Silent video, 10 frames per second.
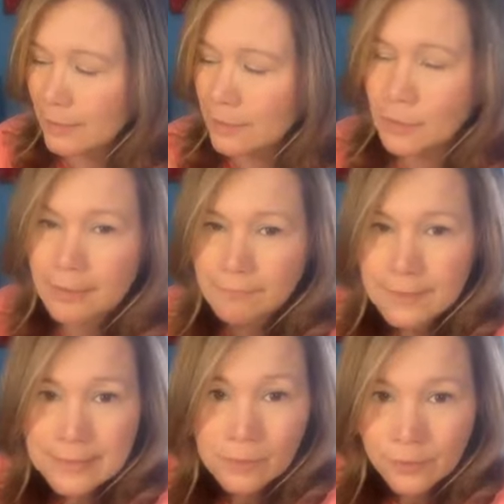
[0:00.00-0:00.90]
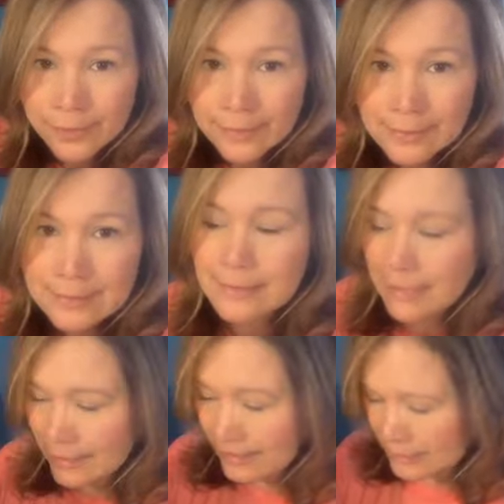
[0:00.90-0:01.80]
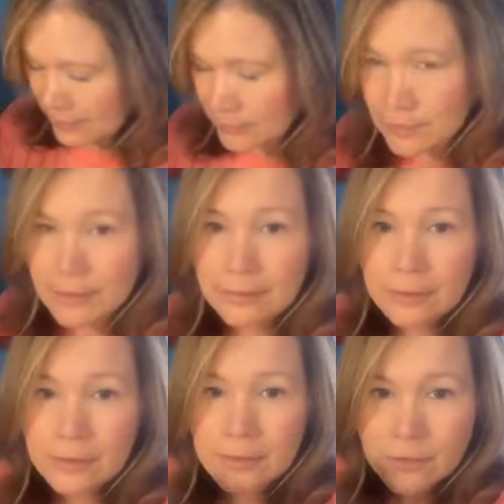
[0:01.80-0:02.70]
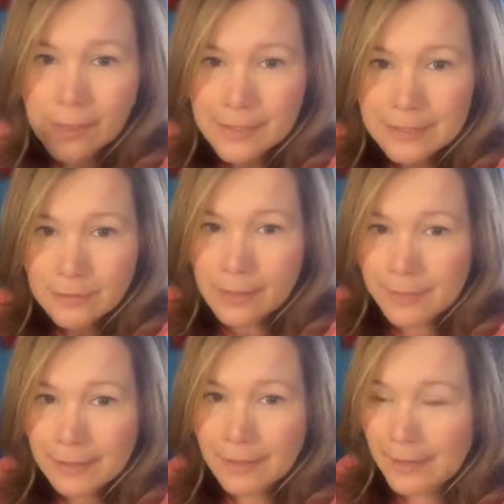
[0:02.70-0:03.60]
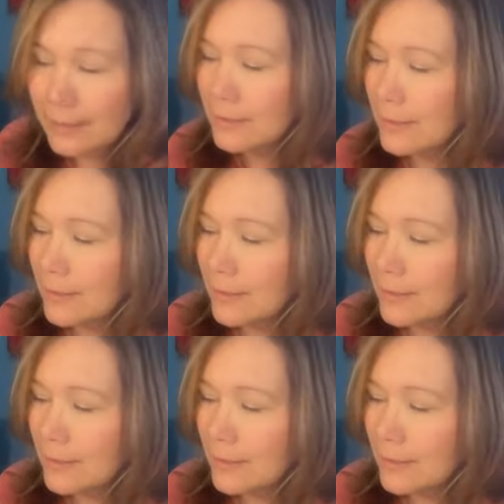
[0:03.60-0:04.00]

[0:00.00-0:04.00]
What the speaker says: you know, give this a rinse and do the little scrubby on it,